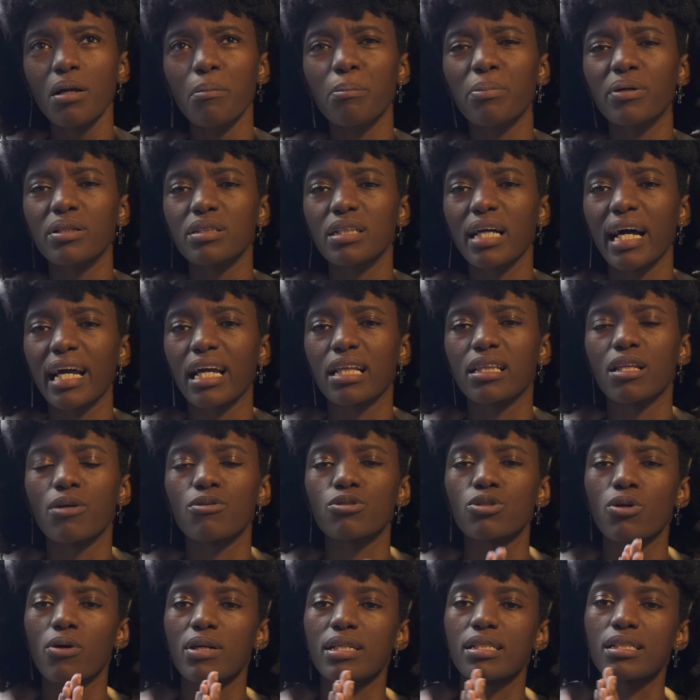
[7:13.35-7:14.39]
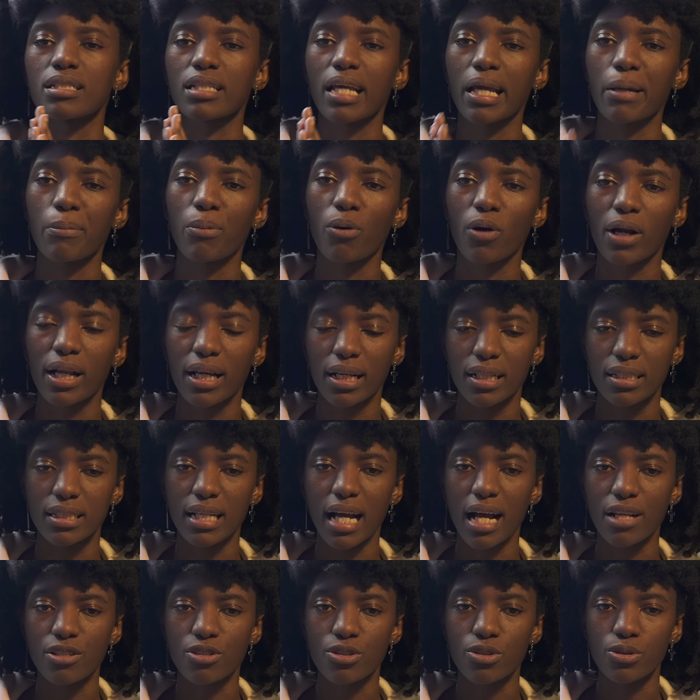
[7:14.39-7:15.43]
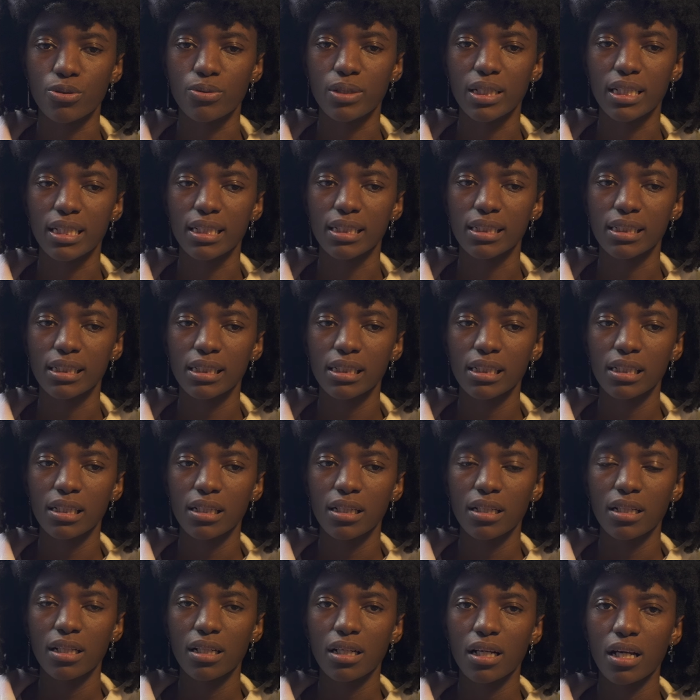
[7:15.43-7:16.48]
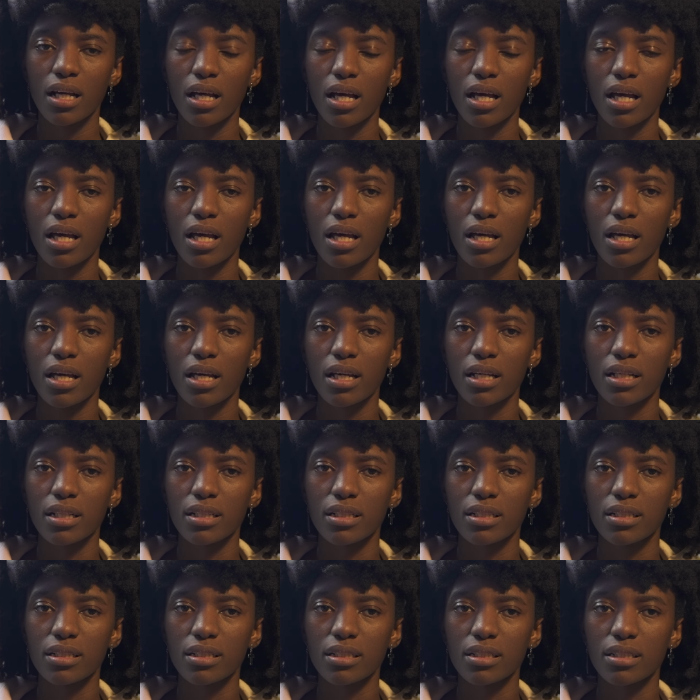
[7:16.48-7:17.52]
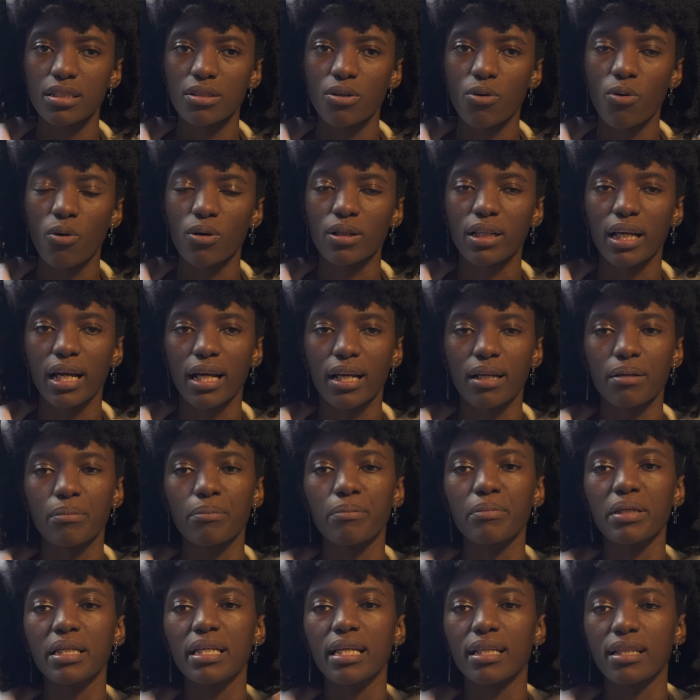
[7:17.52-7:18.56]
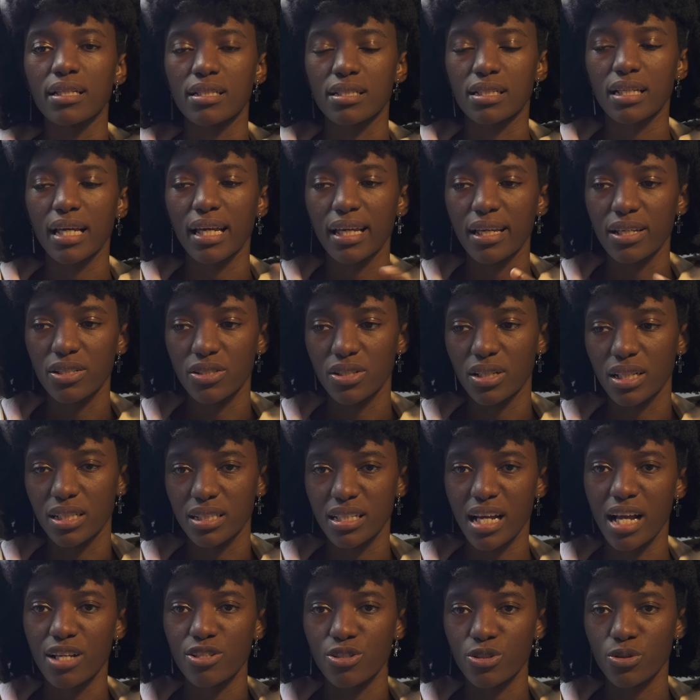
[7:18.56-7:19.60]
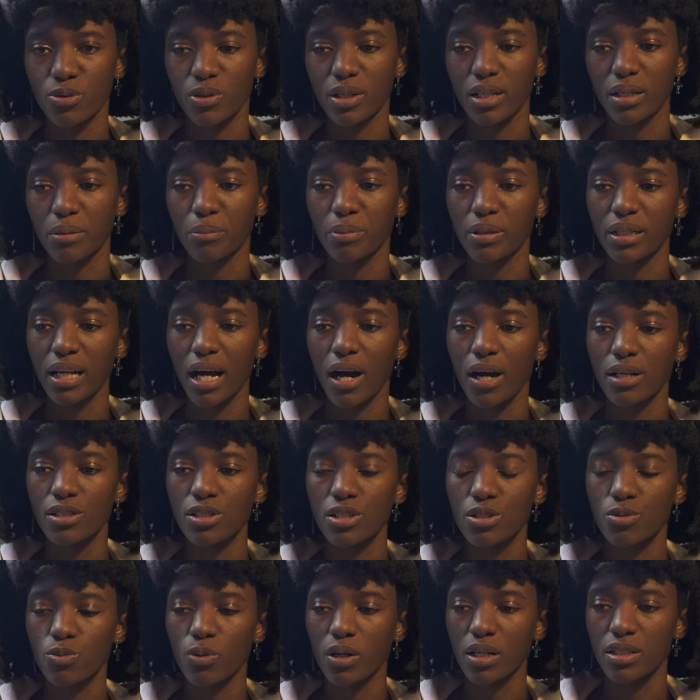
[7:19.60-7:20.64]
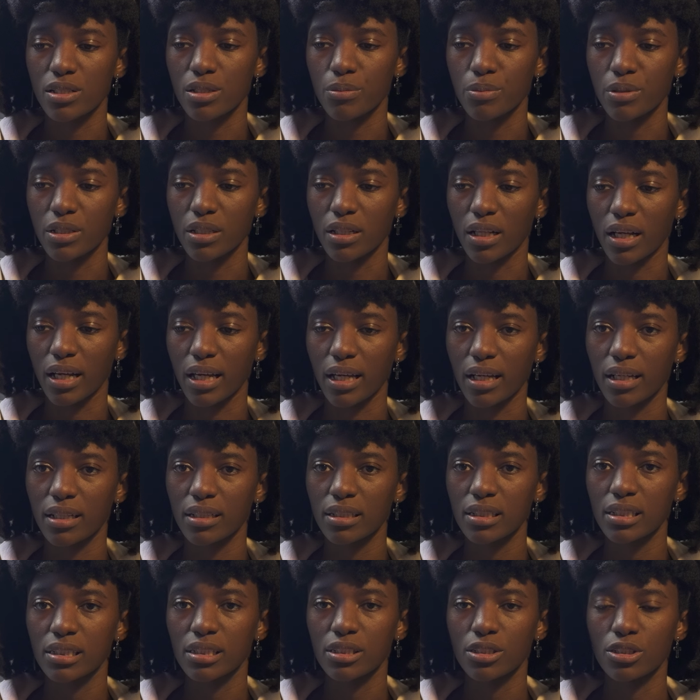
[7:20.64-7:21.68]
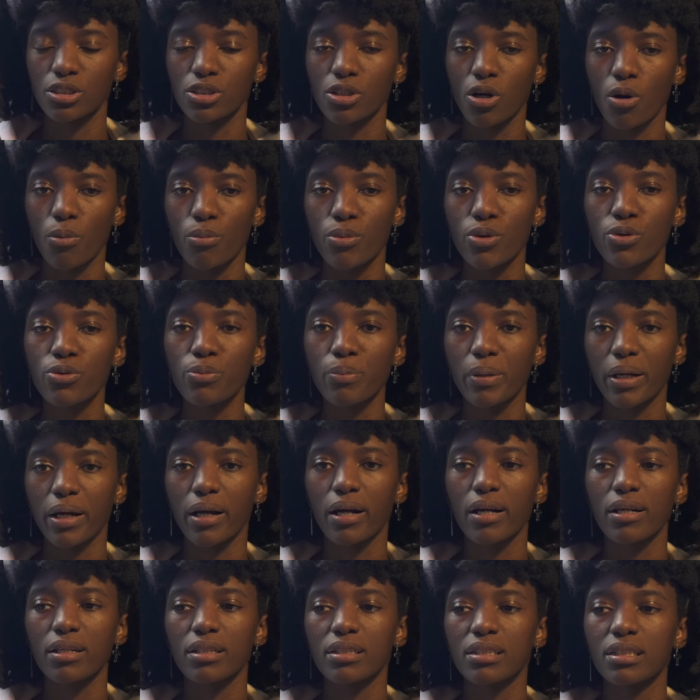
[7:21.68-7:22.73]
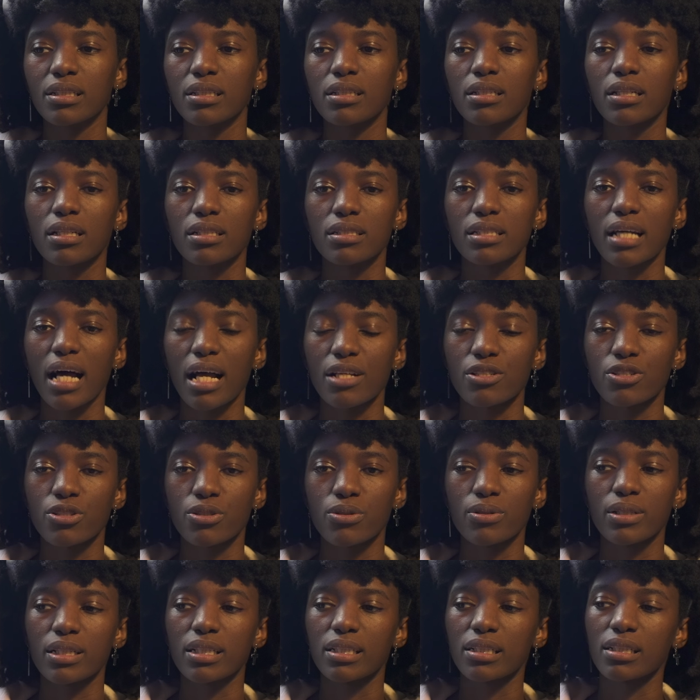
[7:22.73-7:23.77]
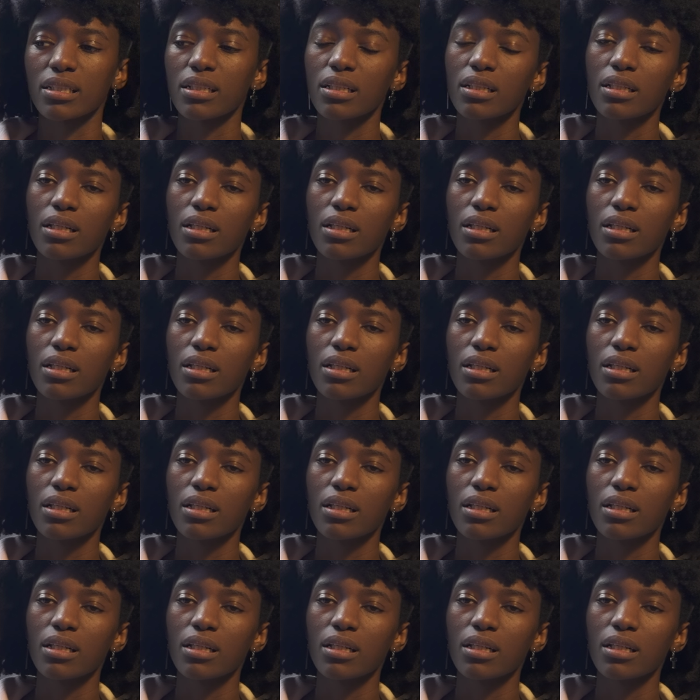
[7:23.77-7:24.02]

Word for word: but like there was always skateboarding attached to it and or like me and the skate kitchen attached to it but now i just wanted to be like you know Moonbear attached to it